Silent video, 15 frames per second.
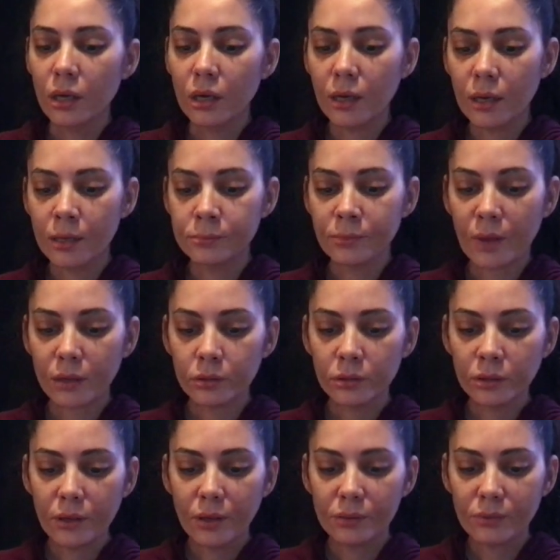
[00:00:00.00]
Not
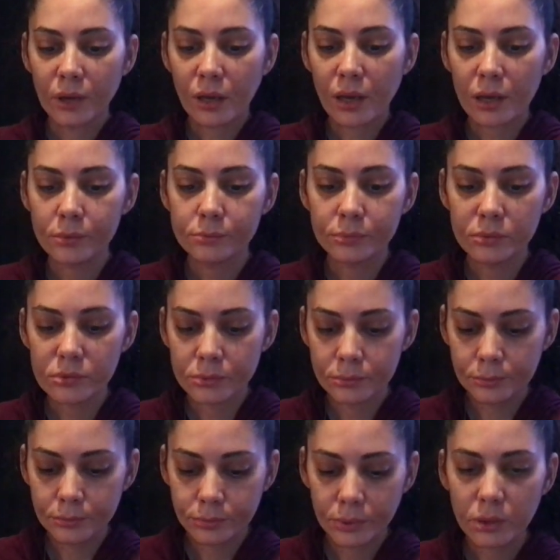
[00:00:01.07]
only have I had
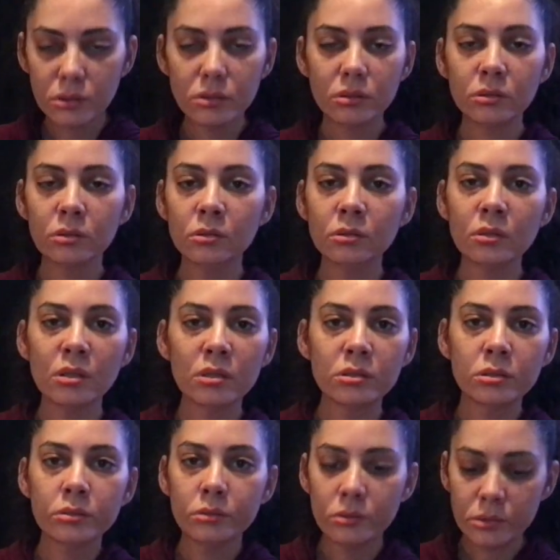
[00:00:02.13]
some personal
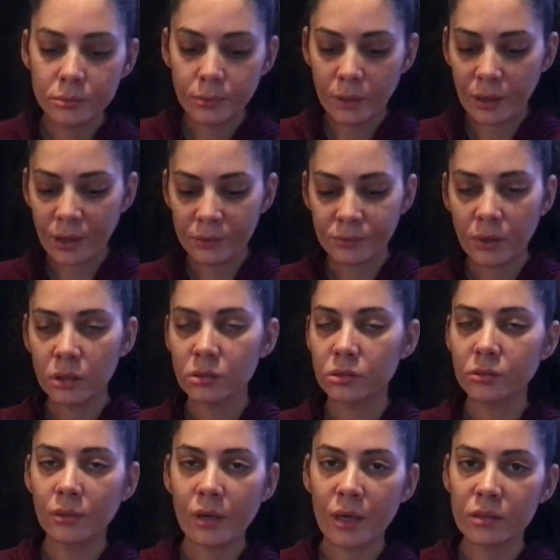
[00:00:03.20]
issues, but I've
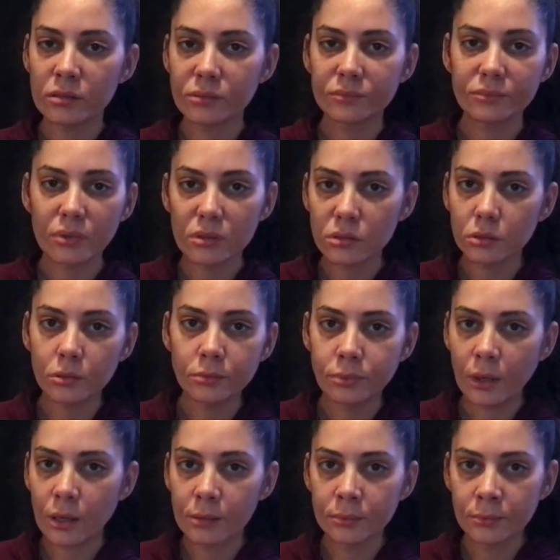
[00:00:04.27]
also had some physical
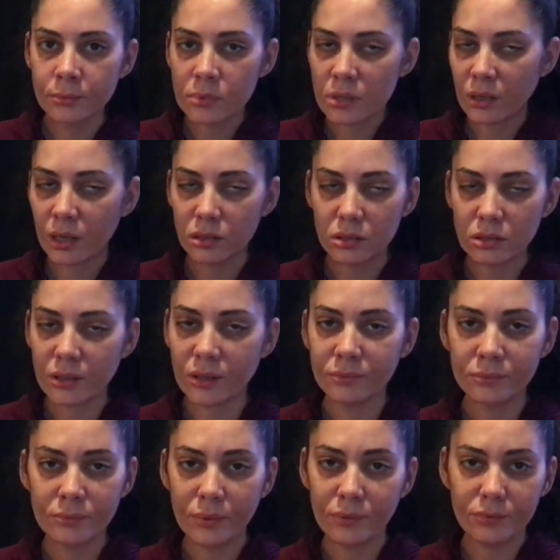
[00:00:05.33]
problems, and I just
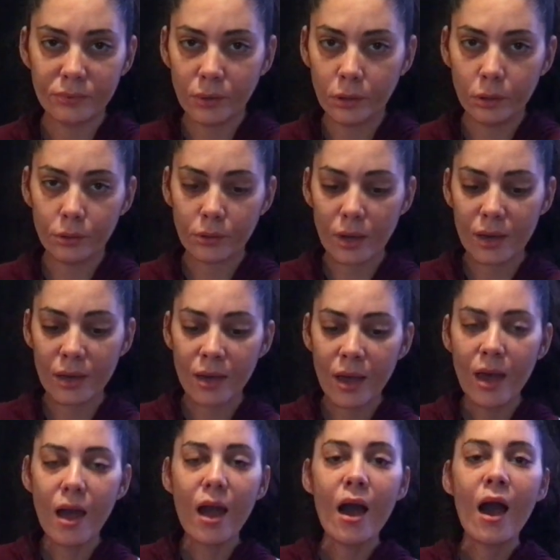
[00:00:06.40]
haven't been feeling great.
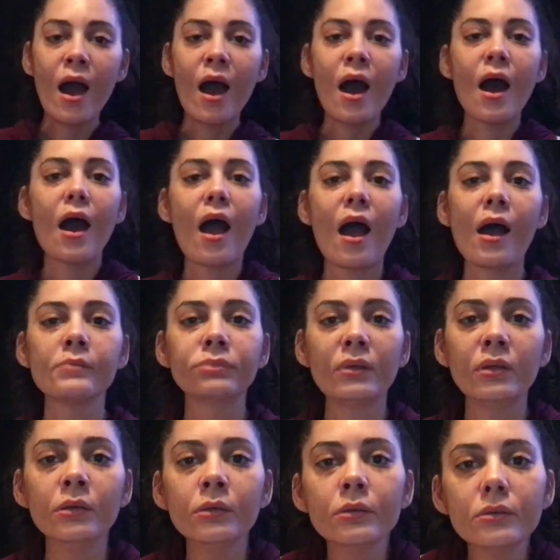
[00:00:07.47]

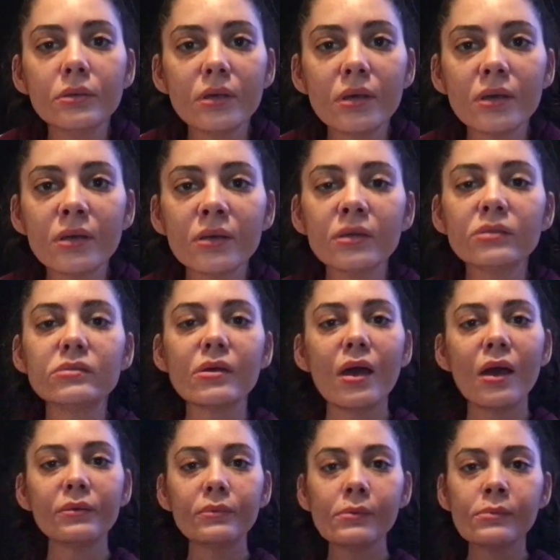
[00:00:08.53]
Happy New Year to
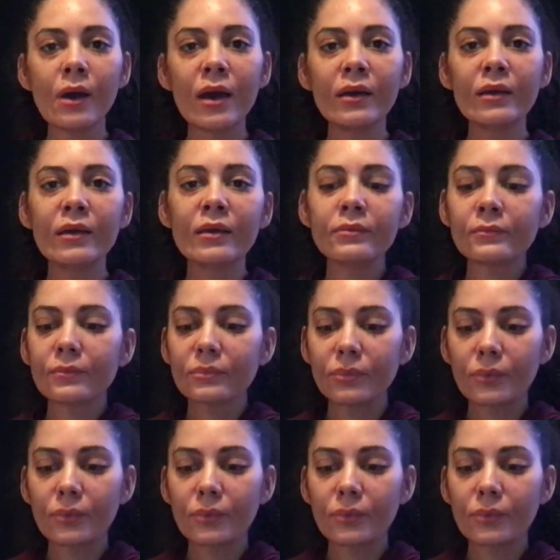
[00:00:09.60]
everybody.